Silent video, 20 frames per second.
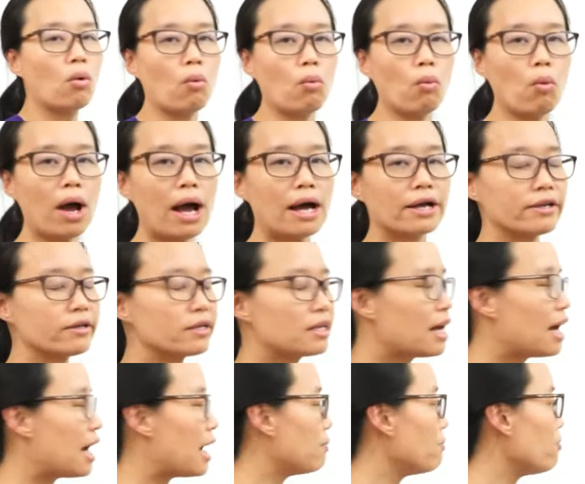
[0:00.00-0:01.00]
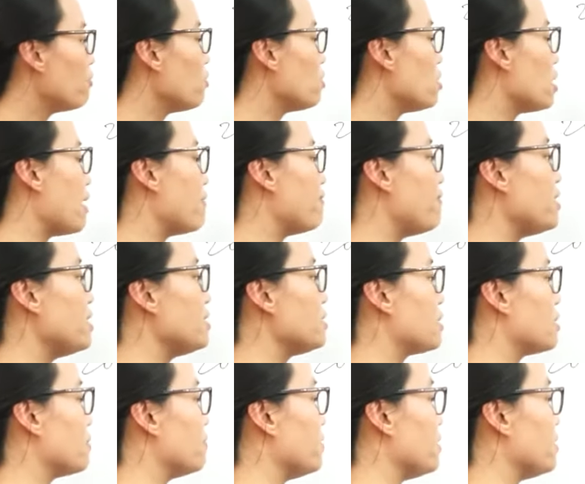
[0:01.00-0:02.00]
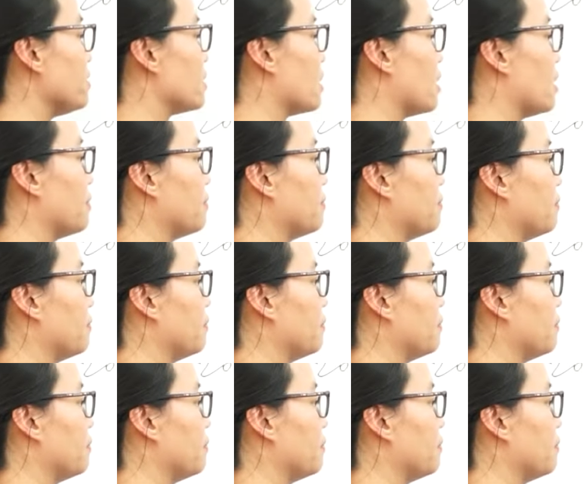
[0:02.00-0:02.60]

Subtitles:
1, it comes with a visa,